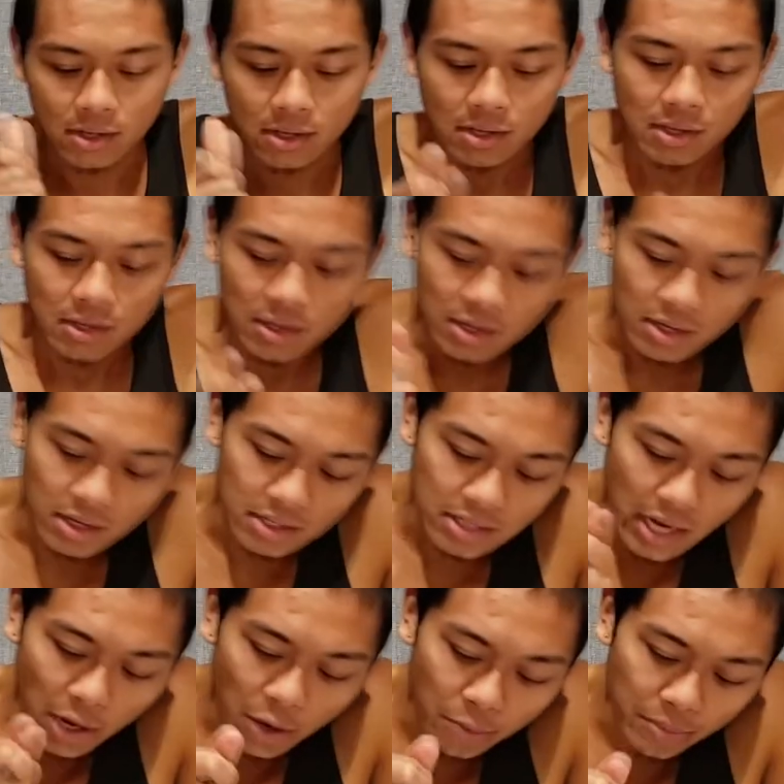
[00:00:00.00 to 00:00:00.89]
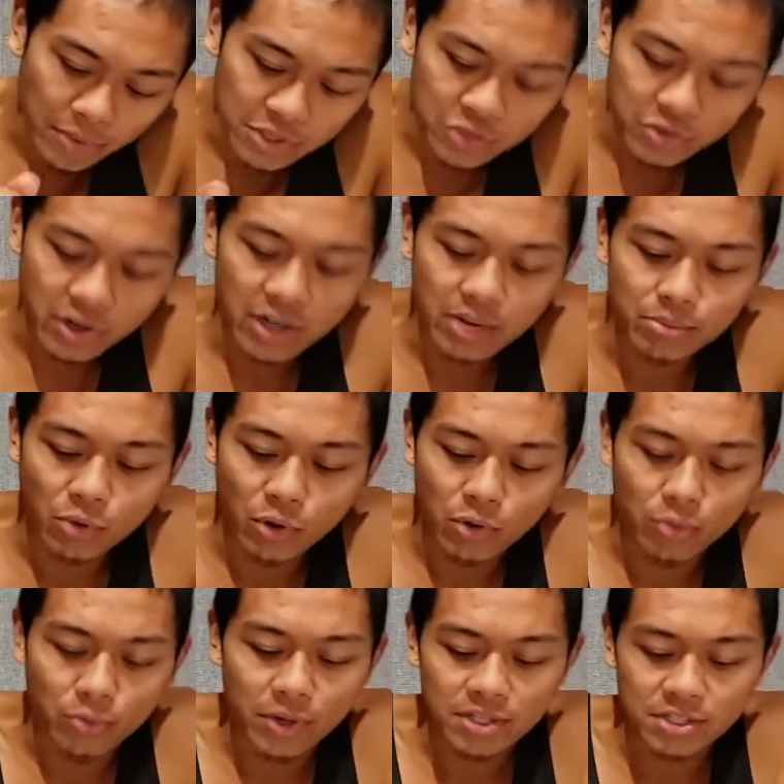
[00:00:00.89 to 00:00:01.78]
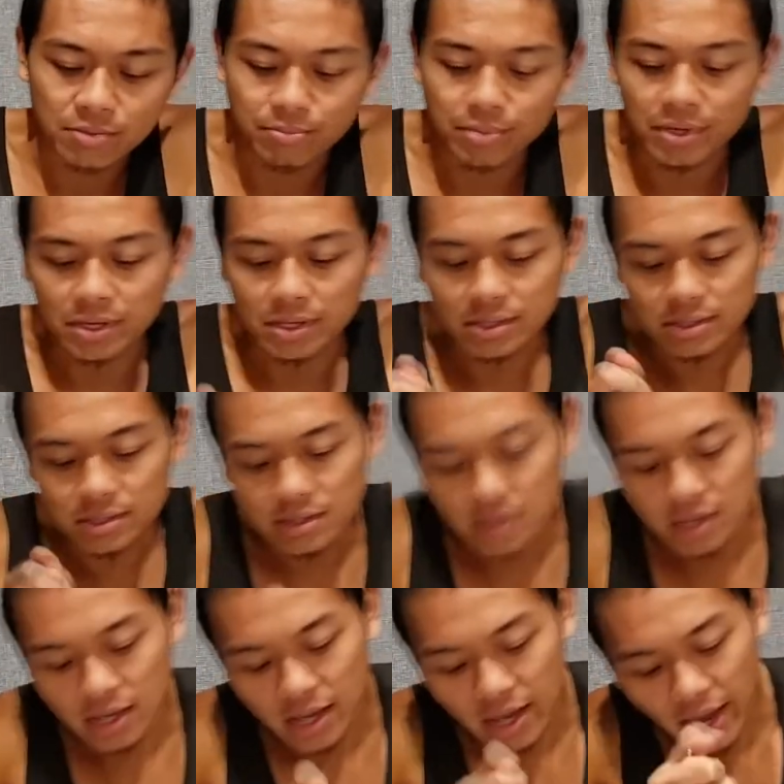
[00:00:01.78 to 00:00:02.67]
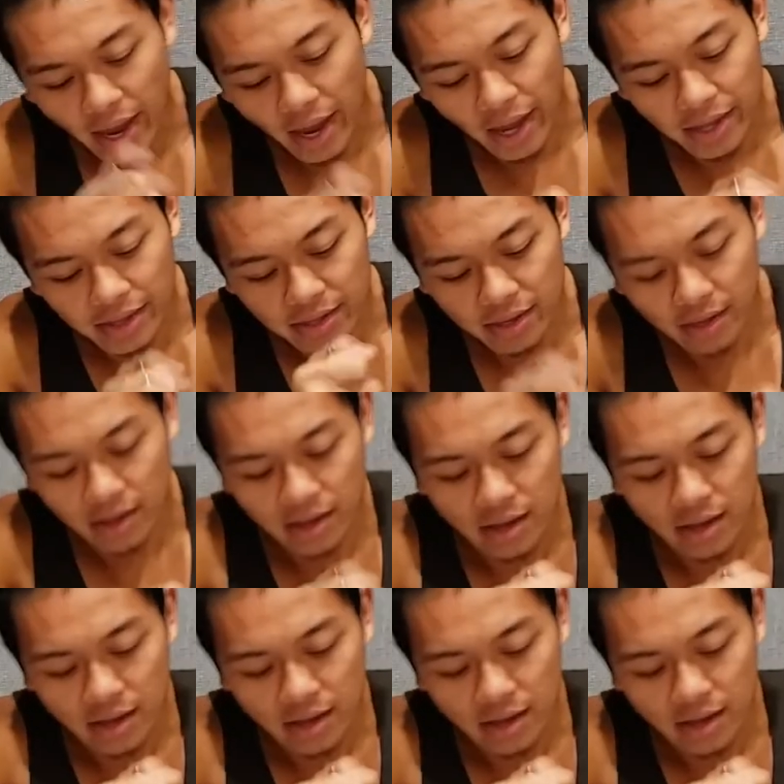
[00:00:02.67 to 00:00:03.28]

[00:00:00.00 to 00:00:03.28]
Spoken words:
because I will be trying more recipes, and